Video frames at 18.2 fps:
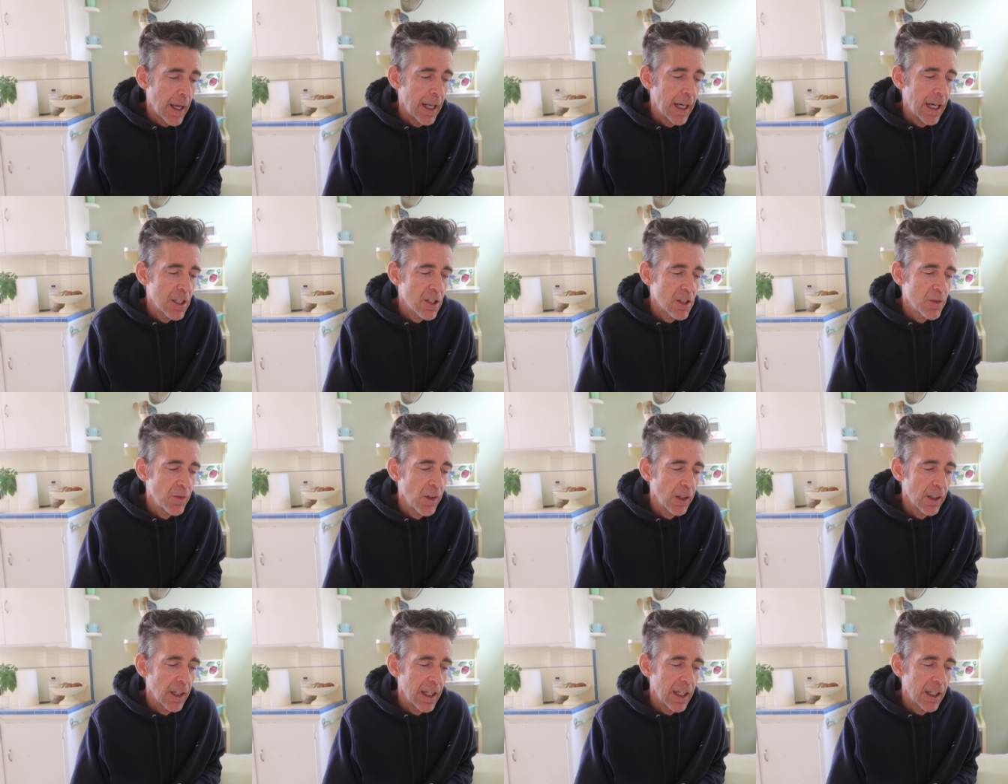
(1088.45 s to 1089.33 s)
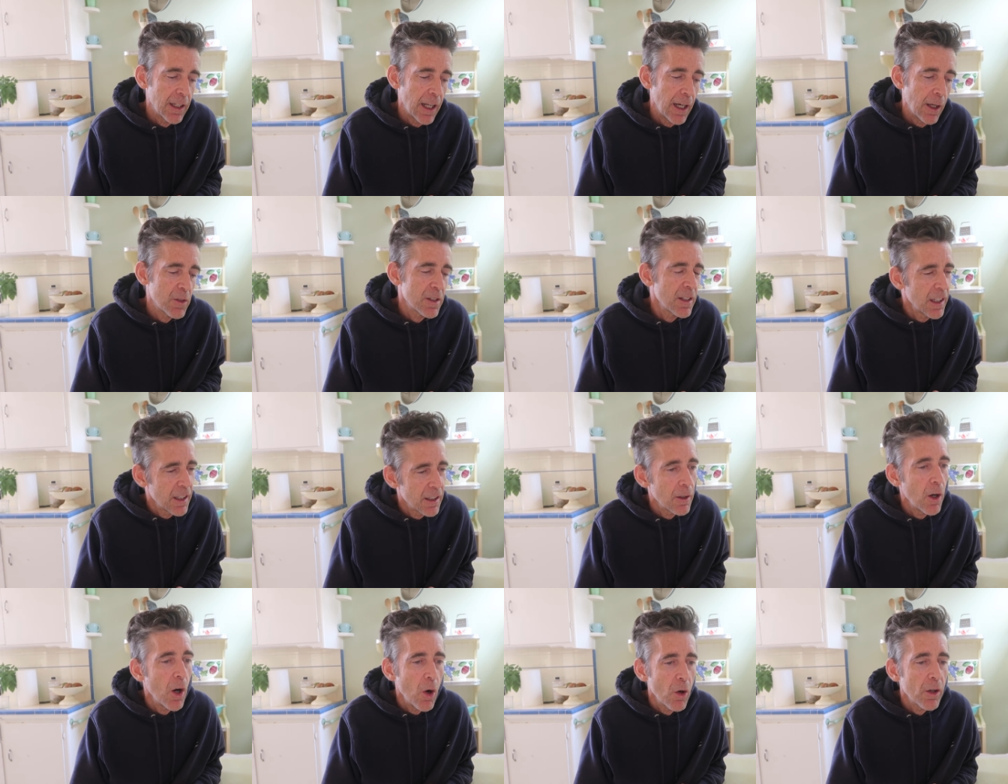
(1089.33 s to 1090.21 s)
And I just felt like, and I was
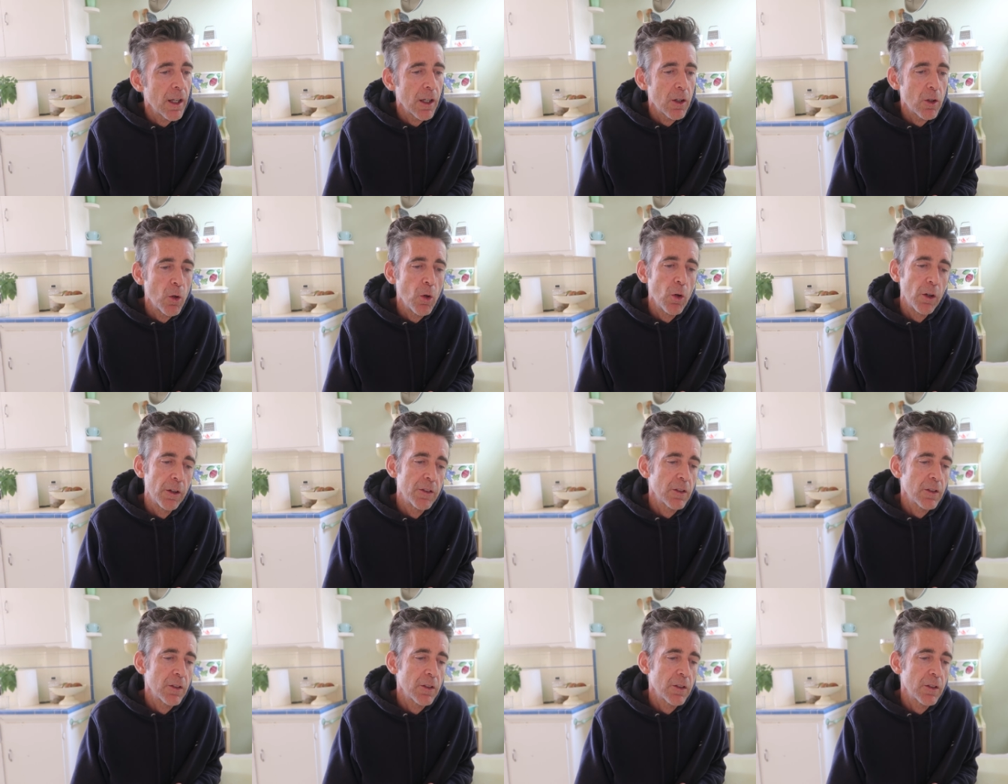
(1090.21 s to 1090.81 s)
like, oh, okay, cool.